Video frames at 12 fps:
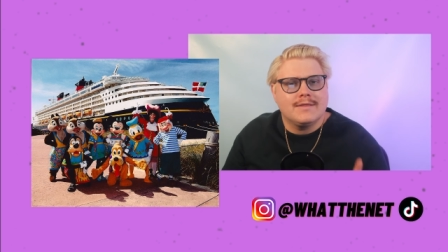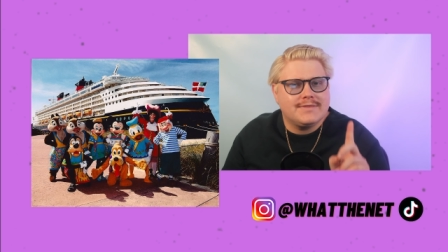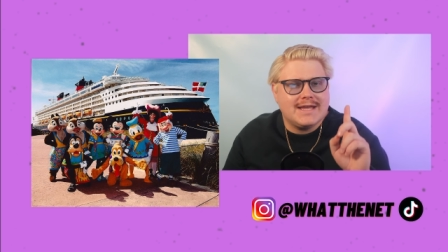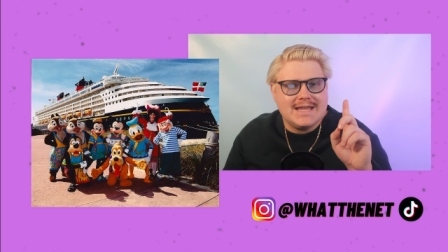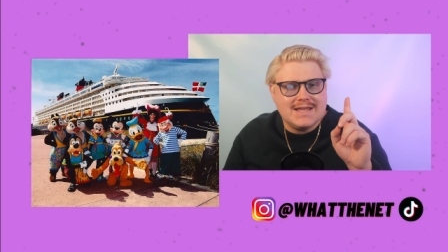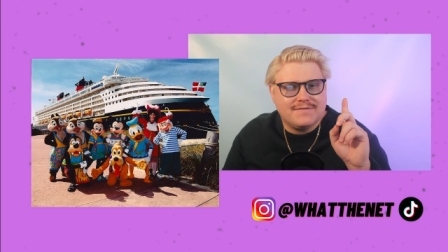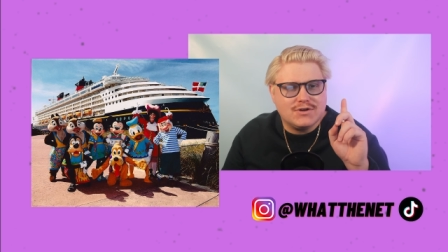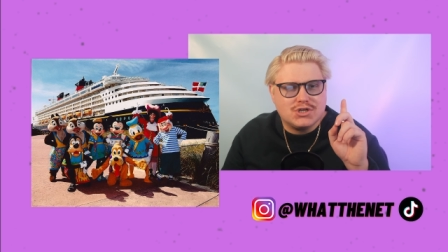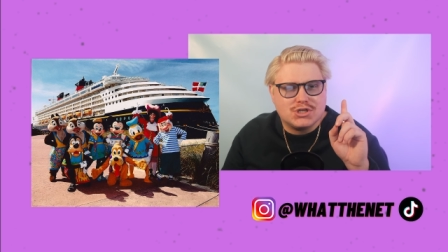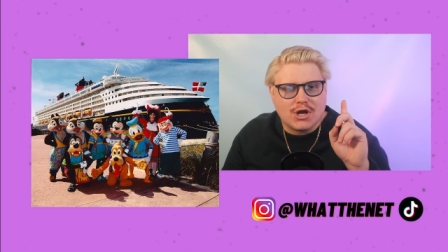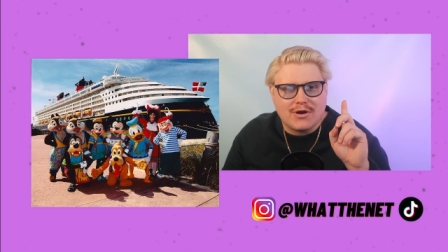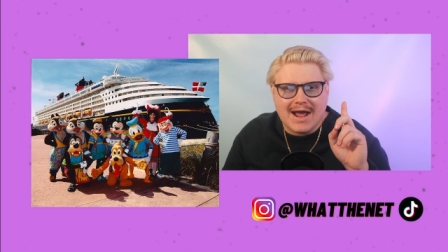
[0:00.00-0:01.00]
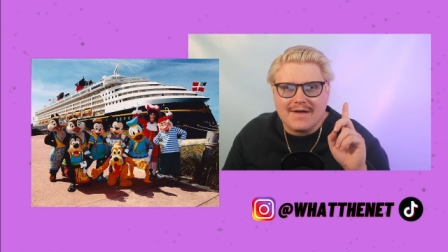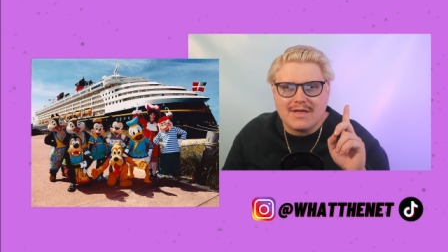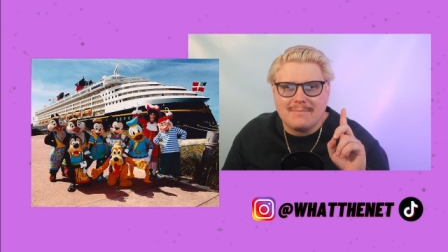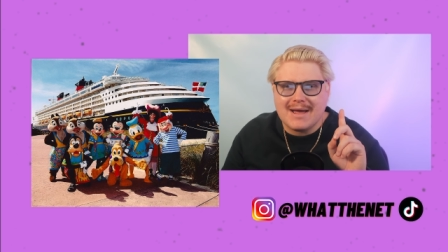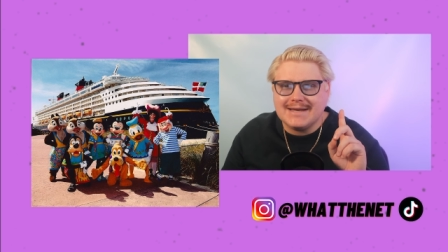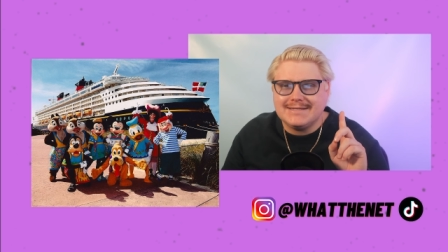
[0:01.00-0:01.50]
They even showed how they
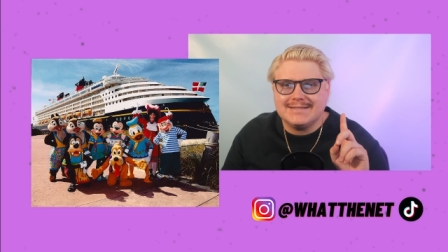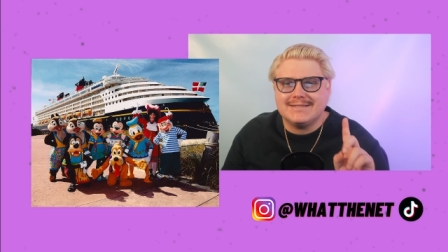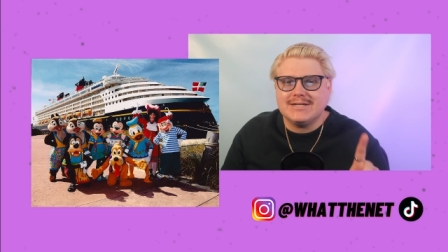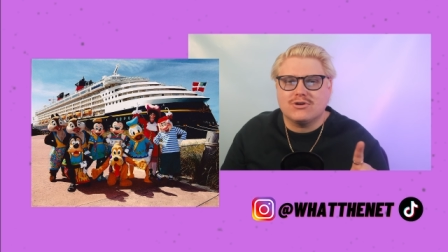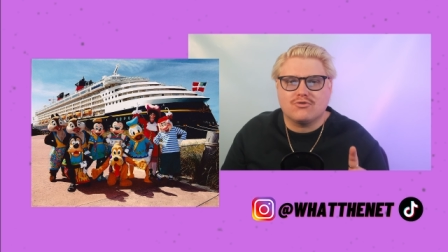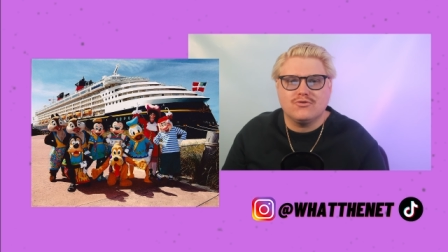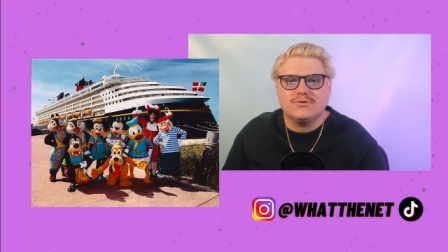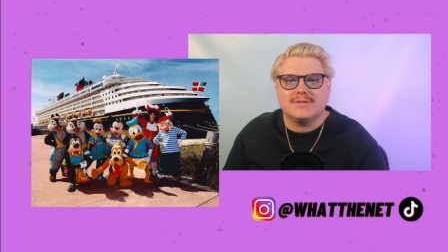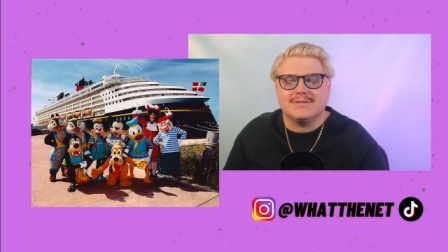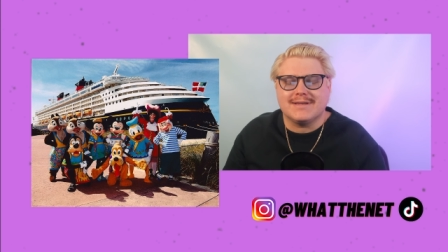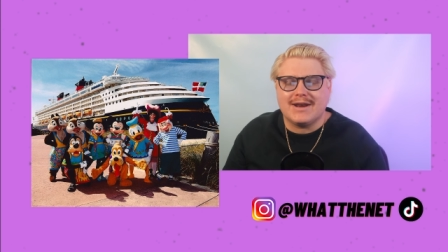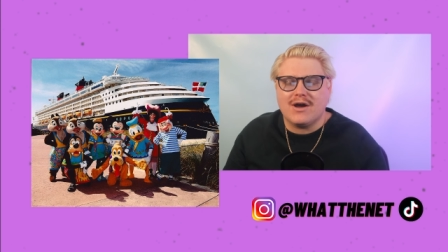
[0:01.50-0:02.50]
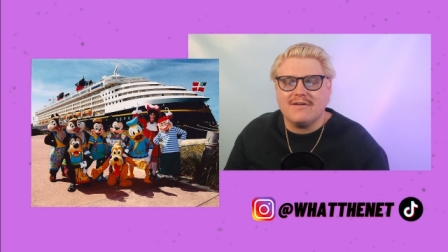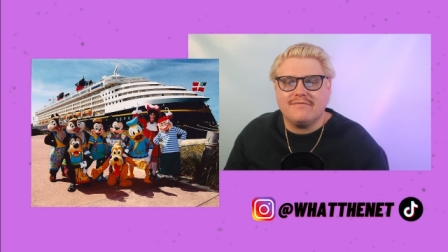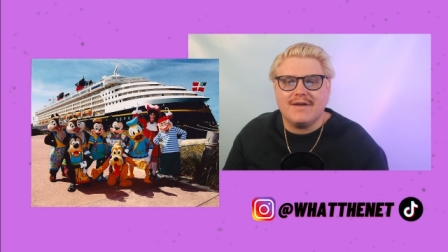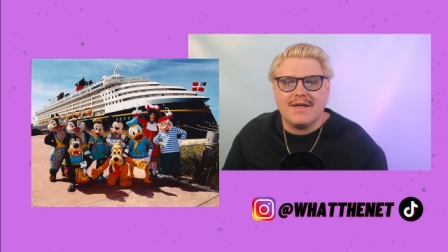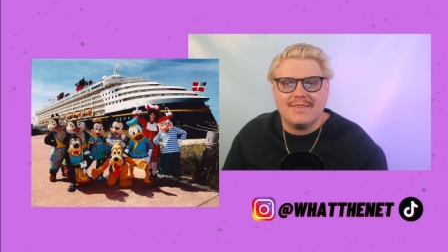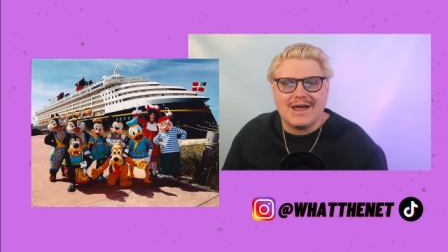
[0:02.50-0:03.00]
made Disney cruises, and I
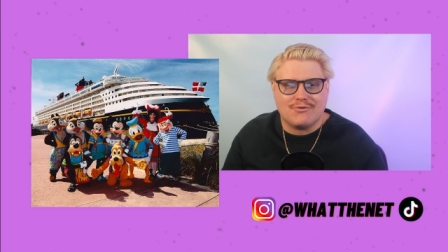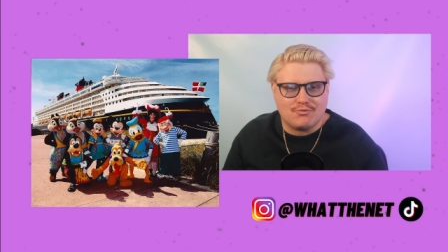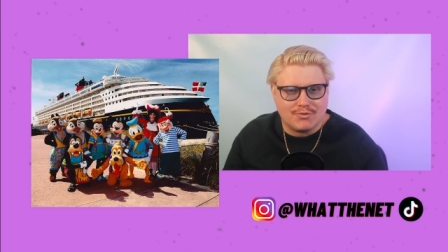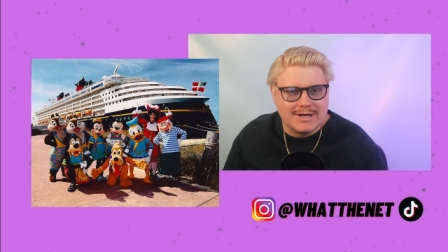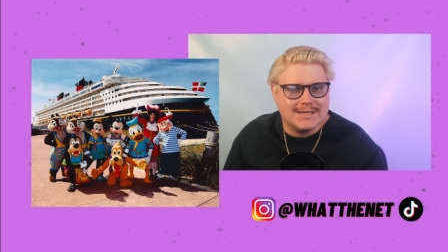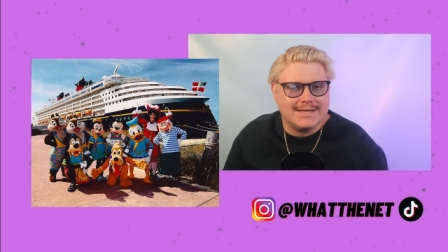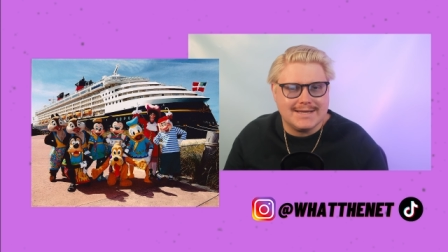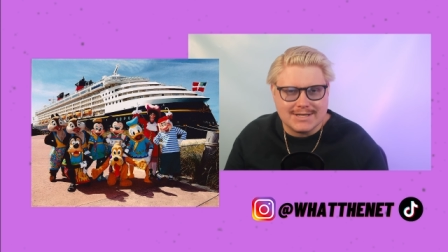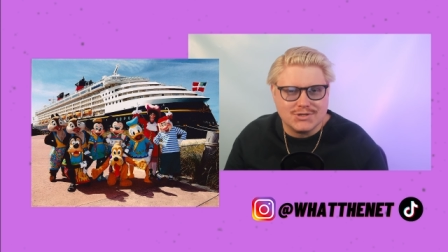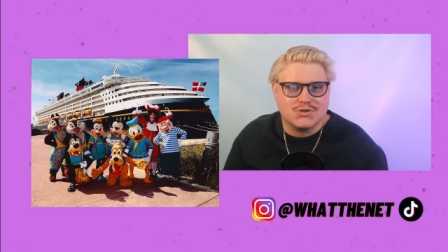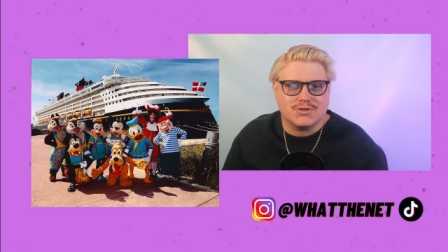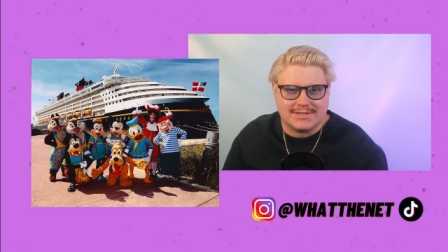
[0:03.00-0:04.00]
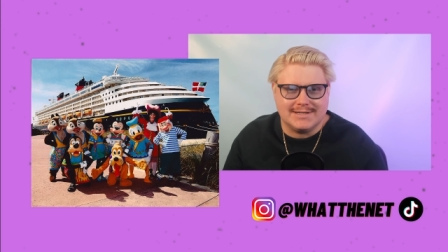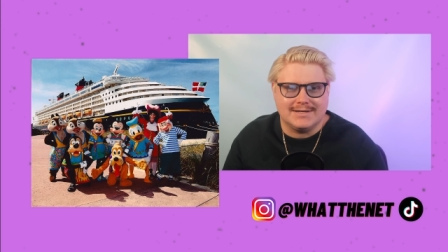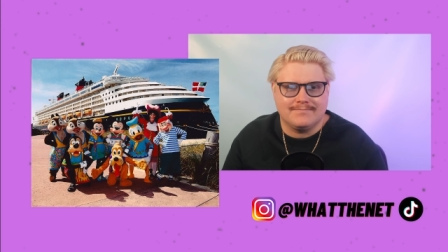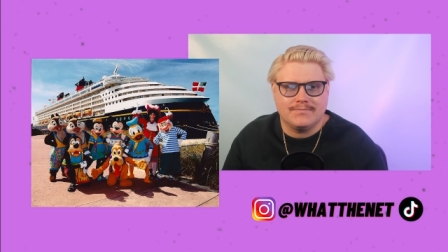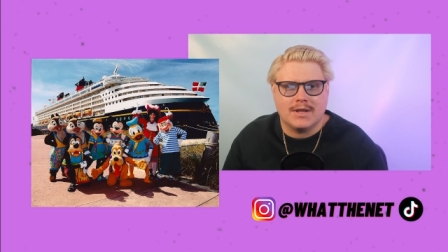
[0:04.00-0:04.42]
found that really interesting.